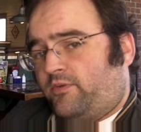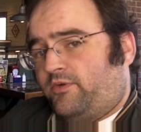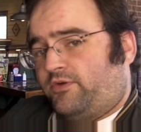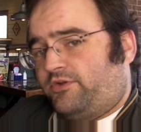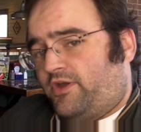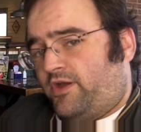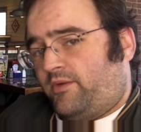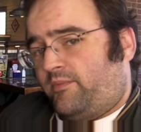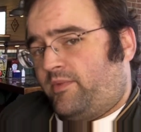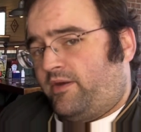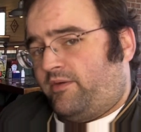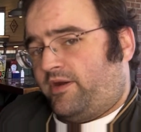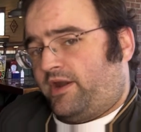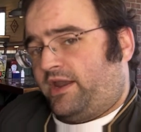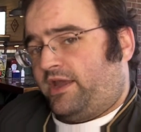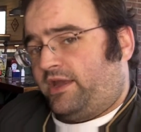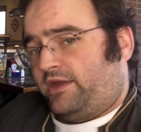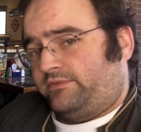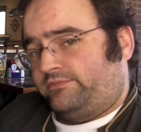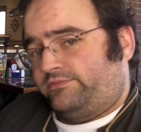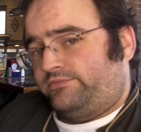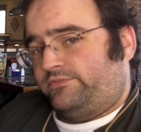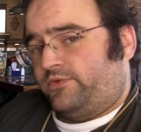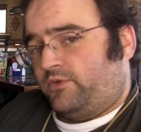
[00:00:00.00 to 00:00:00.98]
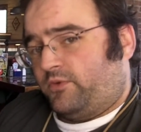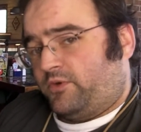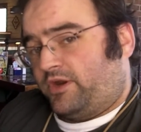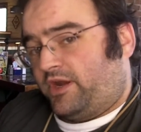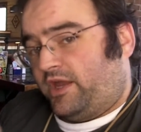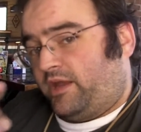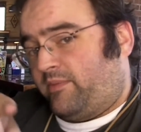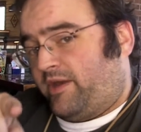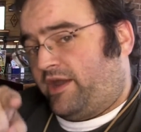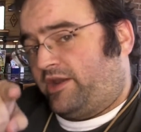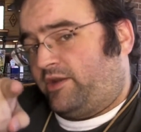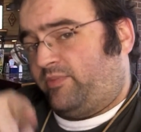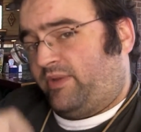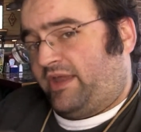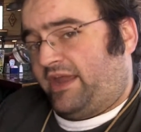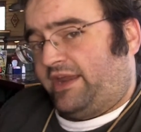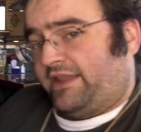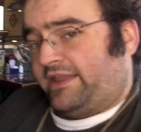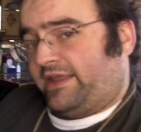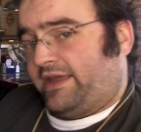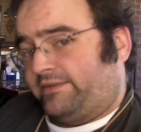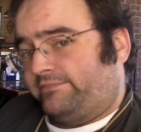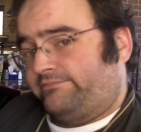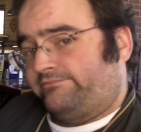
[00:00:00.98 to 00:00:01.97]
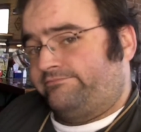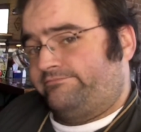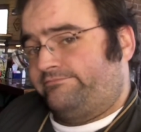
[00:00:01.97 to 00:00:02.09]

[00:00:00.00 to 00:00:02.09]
what we're talking about right now. So we're gonna get back to planning that.